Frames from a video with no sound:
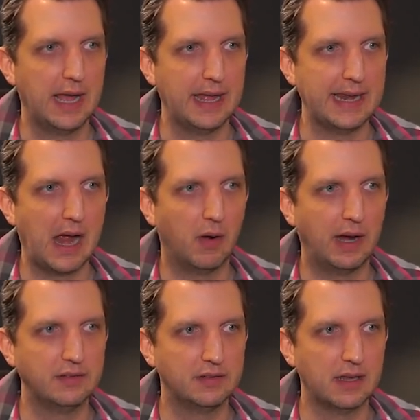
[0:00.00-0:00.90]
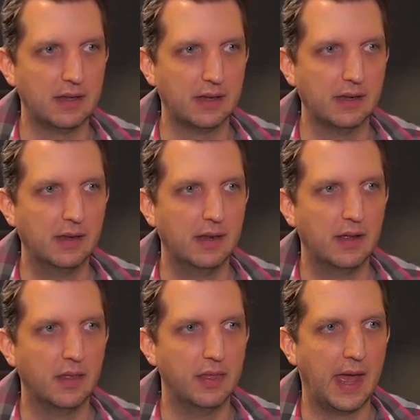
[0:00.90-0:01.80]
And now I see
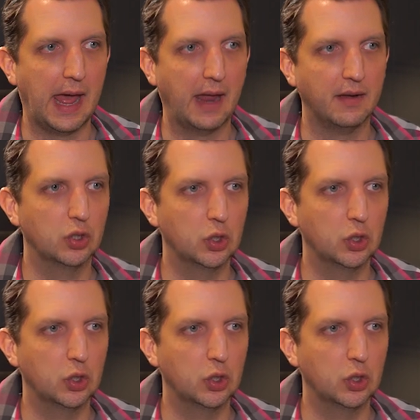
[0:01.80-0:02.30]
that